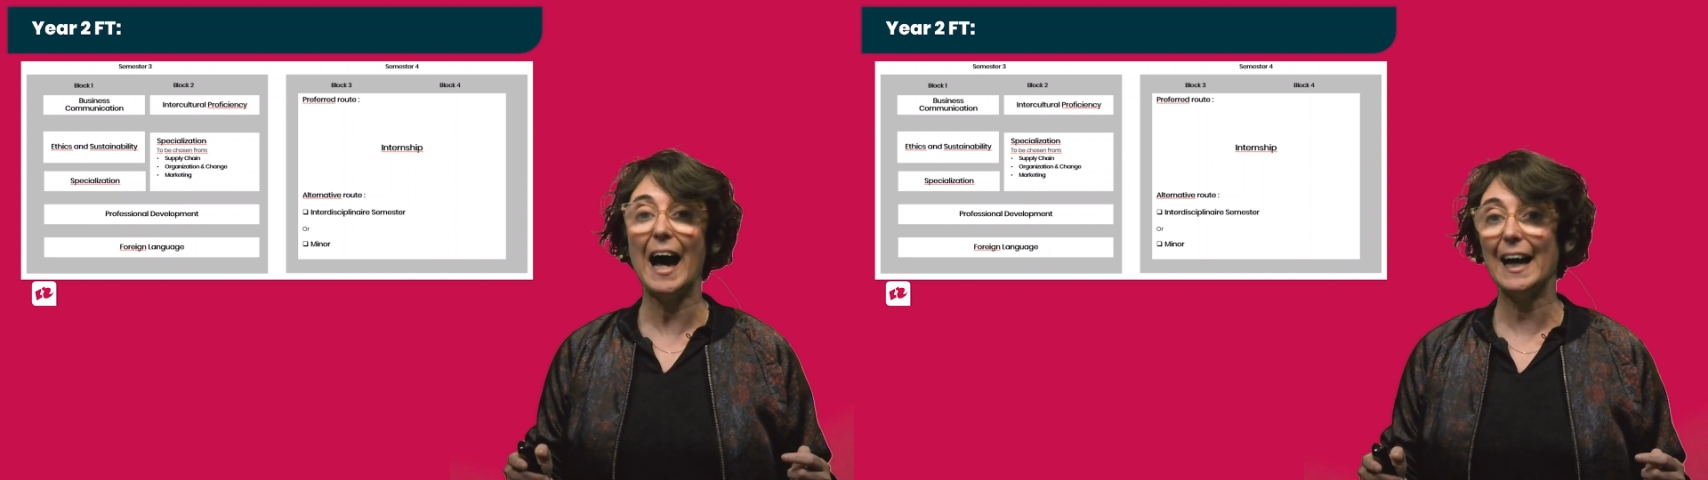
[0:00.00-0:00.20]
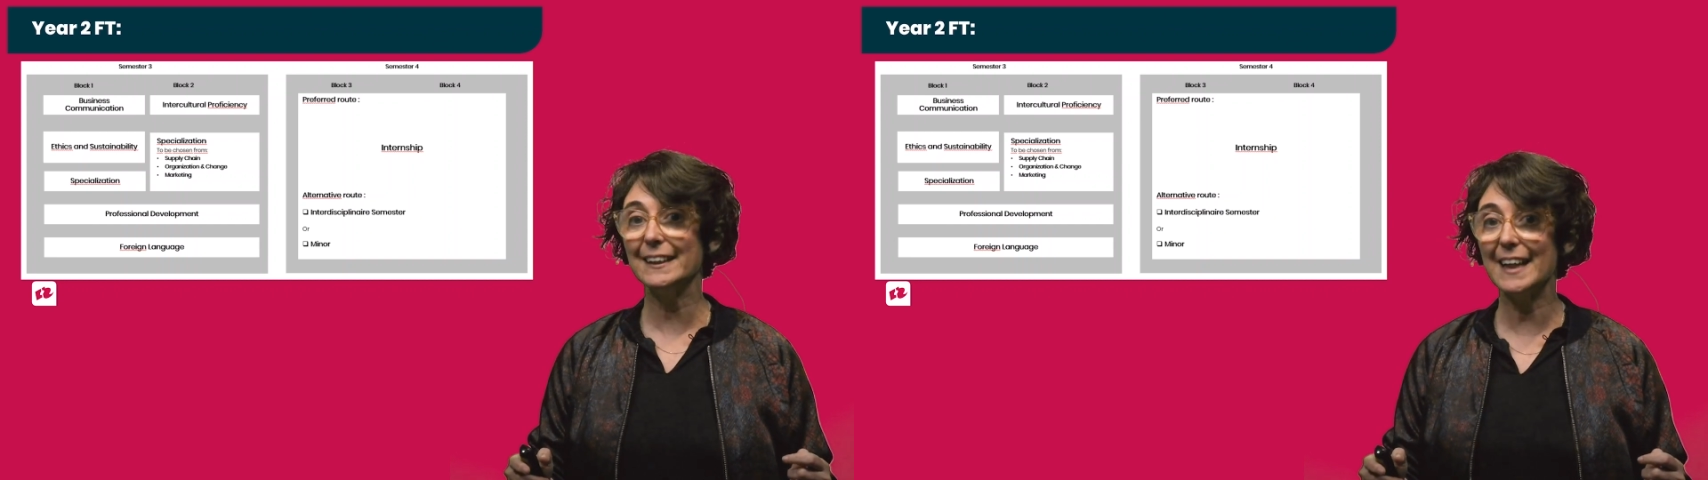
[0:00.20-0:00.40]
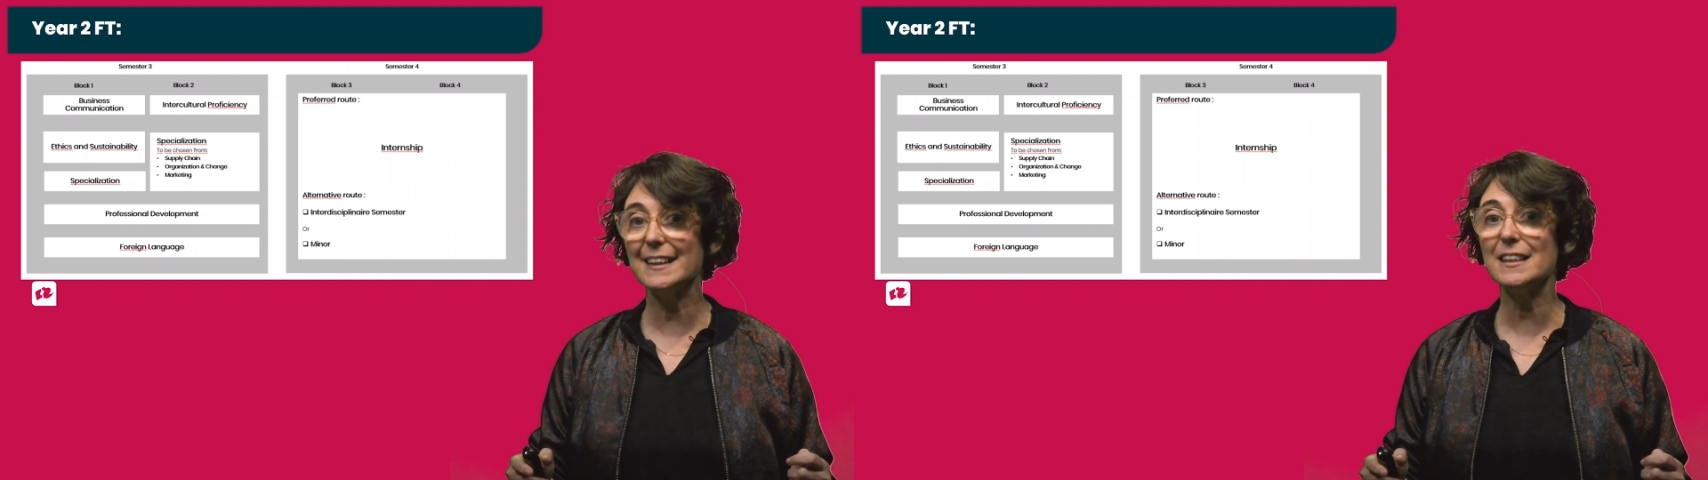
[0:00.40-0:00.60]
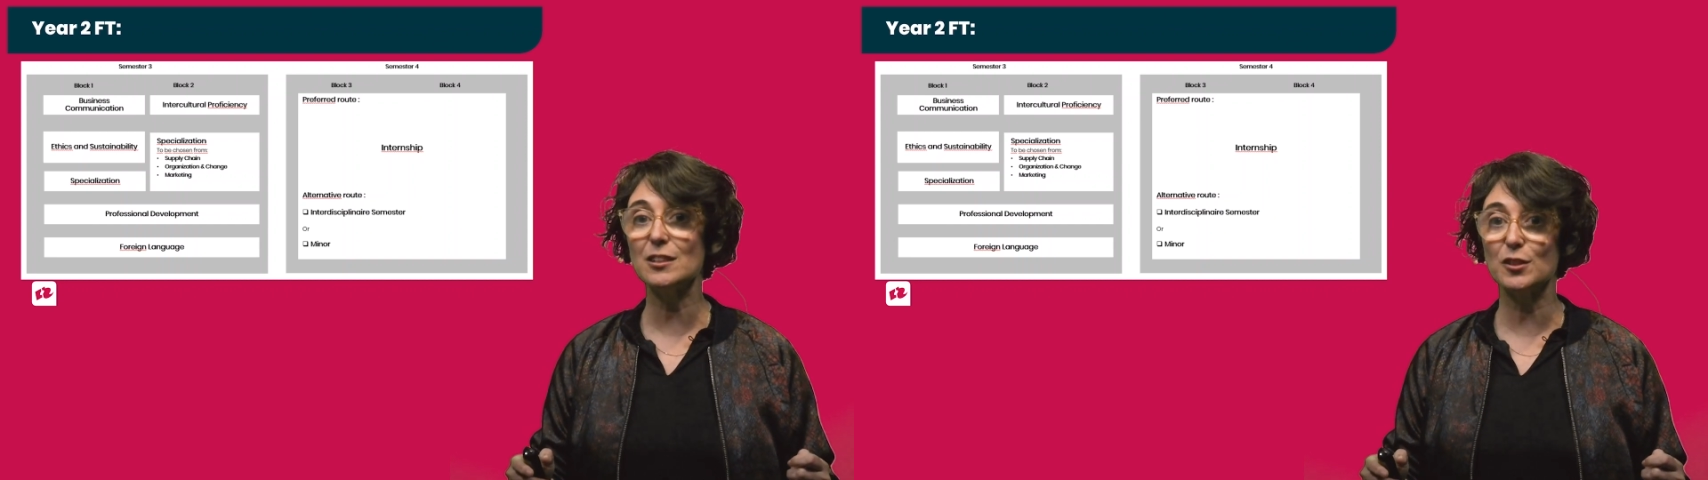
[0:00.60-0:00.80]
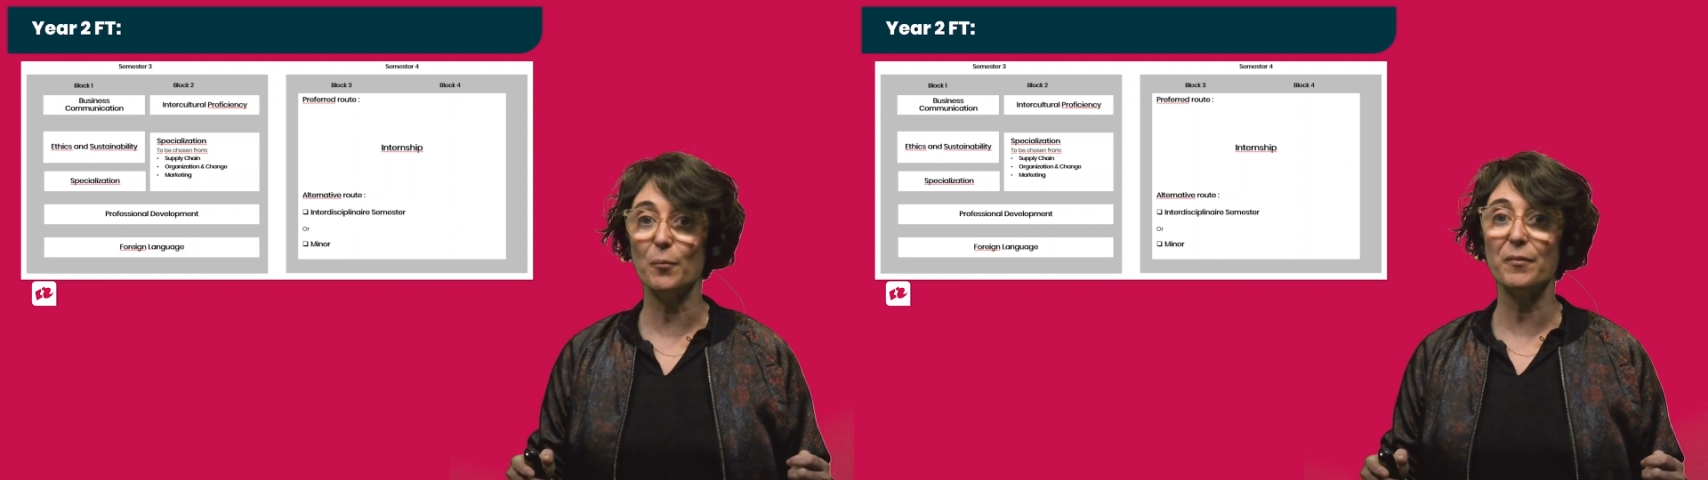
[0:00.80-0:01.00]
and that is
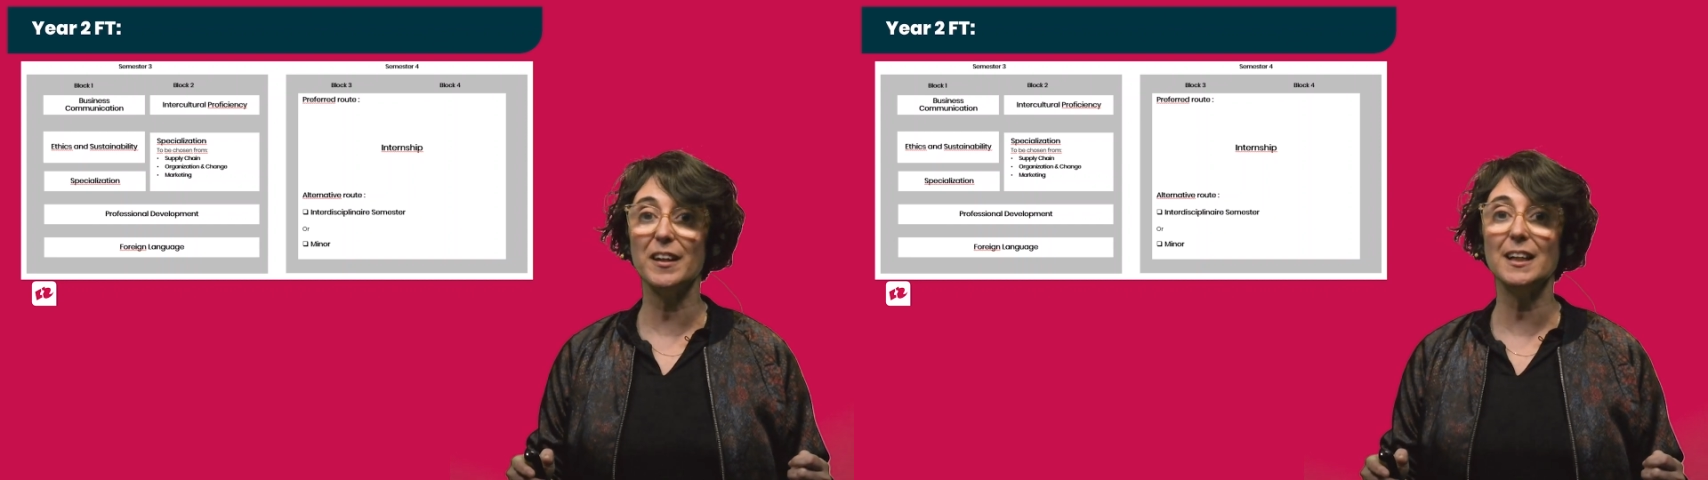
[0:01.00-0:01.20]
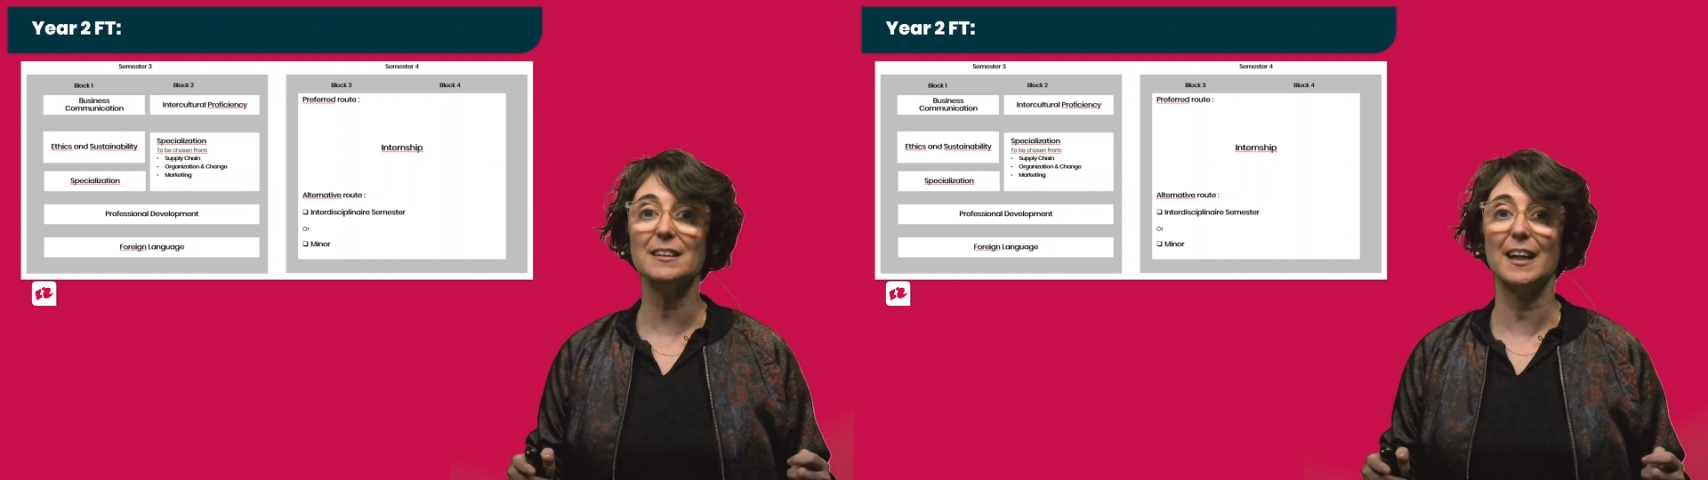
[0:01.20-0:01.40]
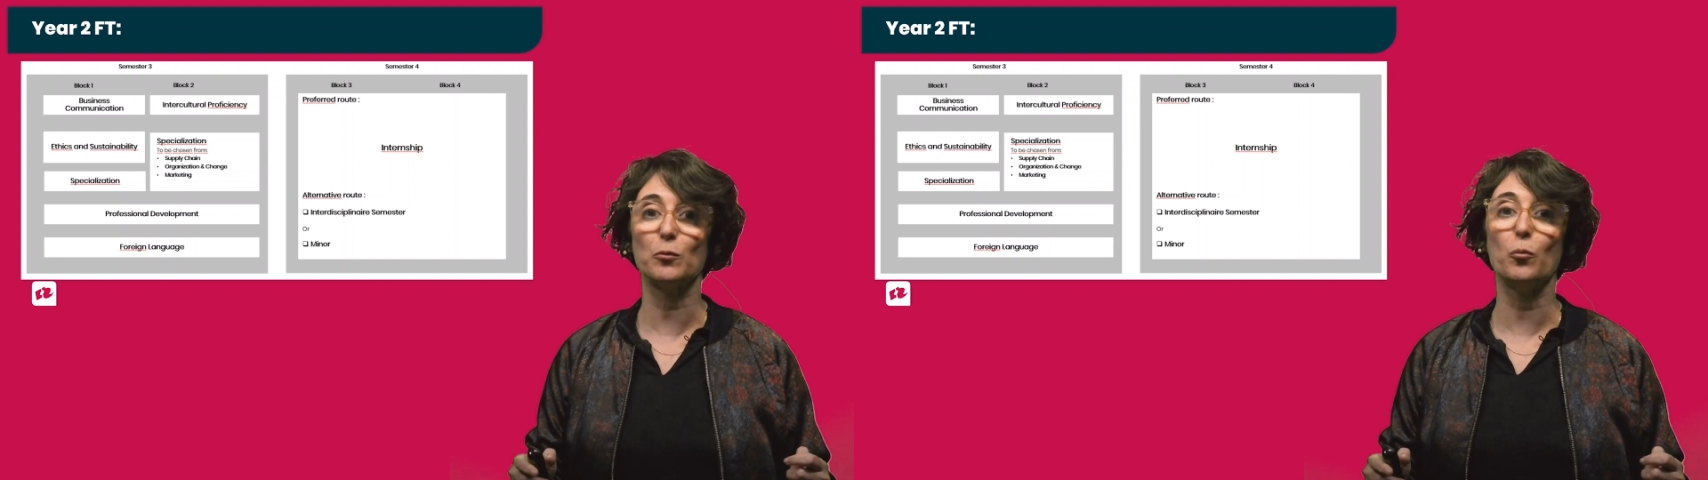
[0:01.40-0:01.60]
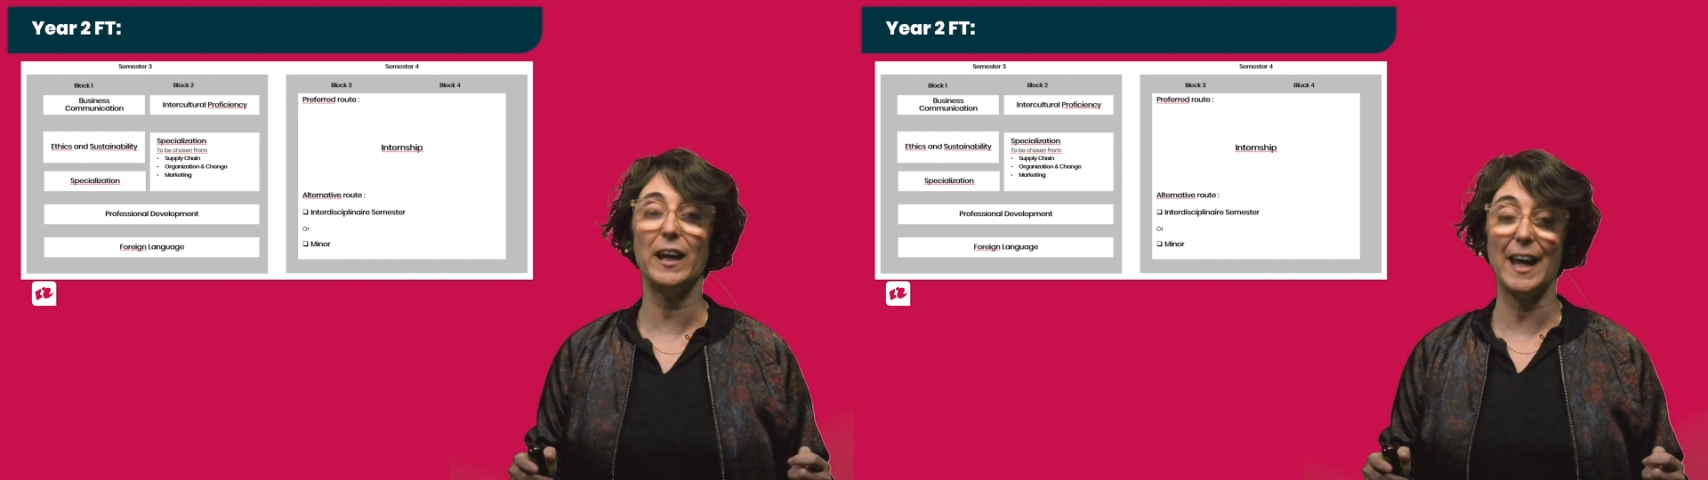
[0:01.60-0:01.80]
something that we